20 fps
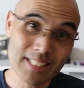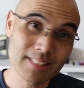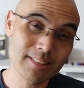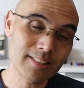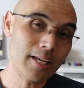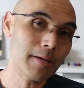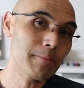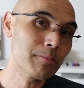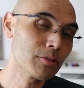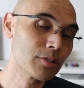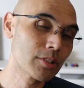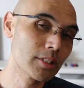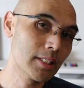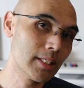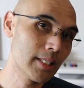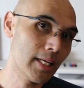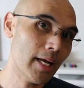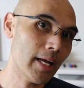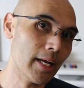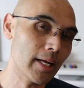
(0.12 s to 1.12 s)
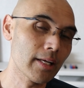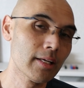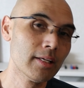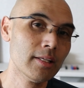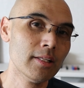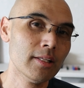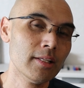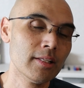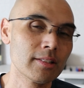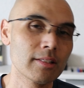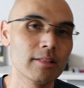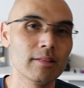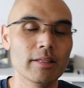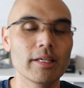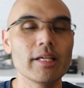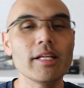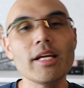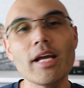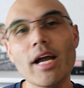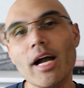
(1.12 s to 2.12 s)
the example today, the
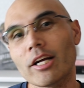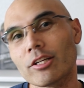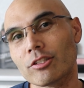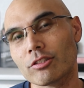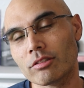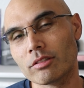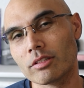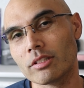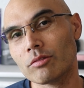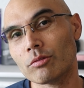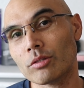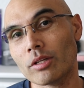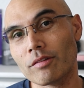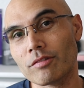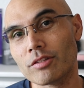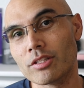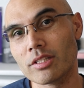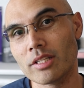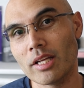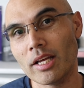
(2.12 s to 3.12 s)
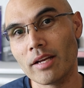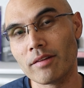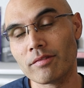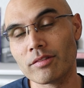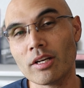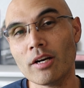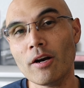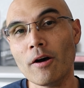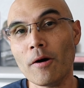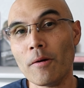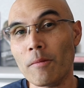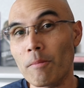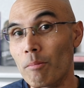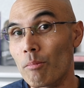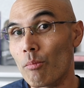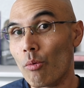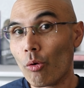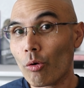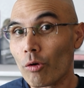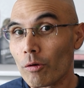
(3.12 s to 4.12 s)
lady actually would have saved
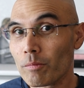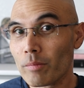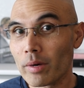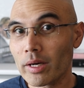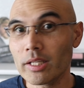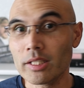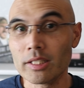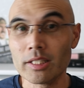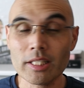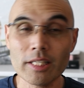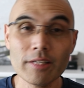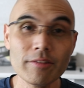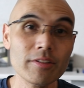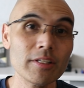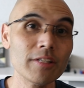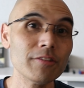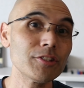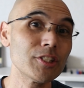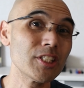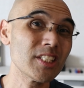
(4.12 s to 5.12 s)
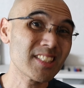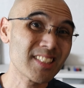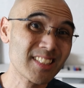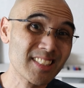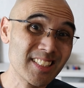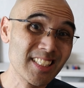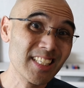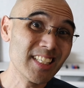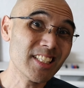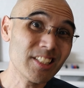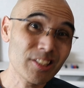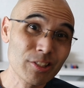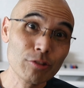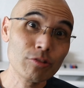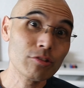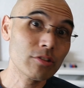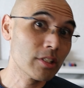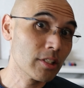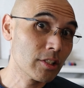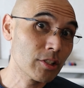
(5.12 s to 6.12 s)
more money even if she just didn't
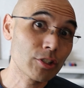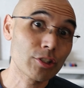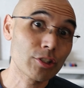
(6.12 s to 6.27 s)
use the